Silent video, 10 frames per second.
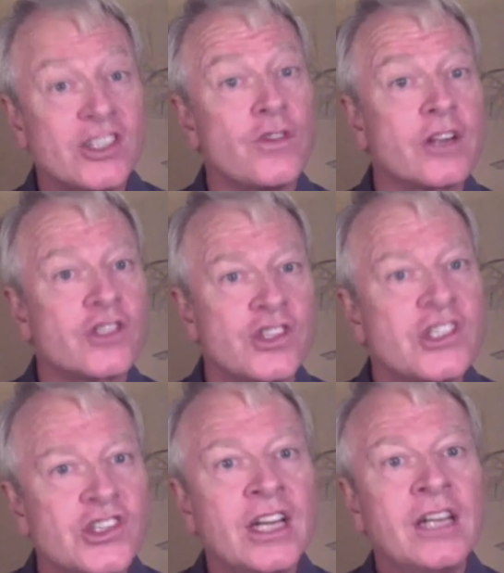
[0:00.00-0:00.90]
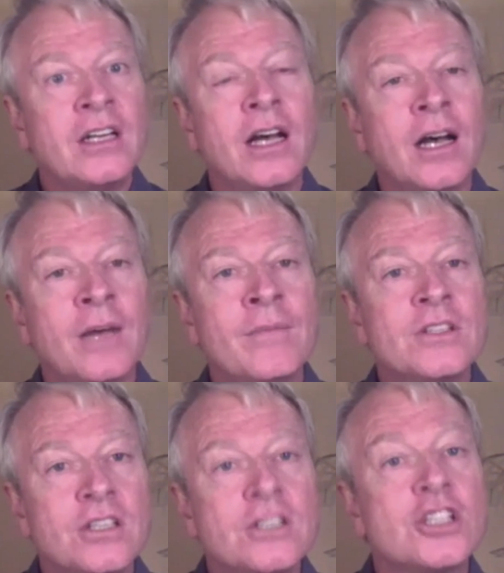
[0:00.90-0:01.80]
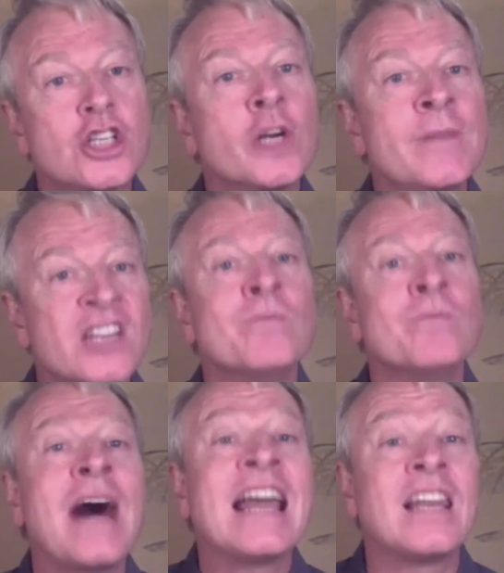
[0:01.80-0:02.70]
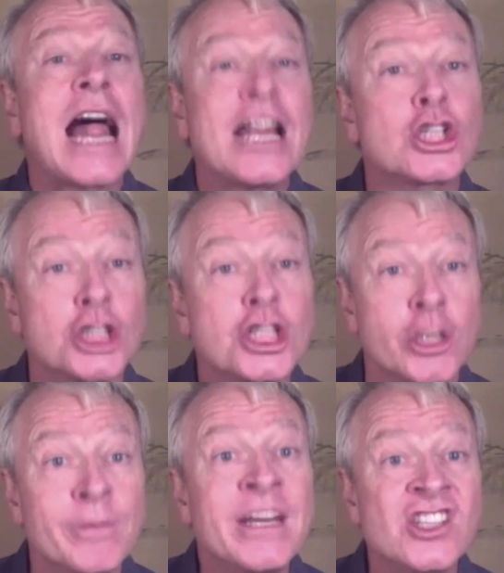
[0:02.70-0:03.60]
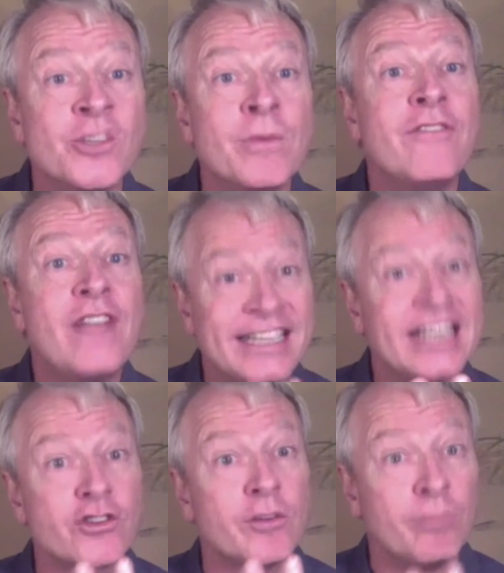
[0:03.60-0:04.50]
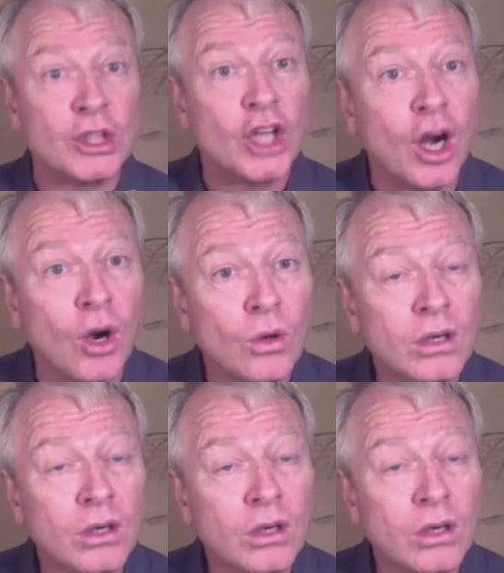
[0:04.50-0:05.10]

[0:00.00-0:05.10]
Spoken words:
So there's this determinism, biological determinism affecting us from below.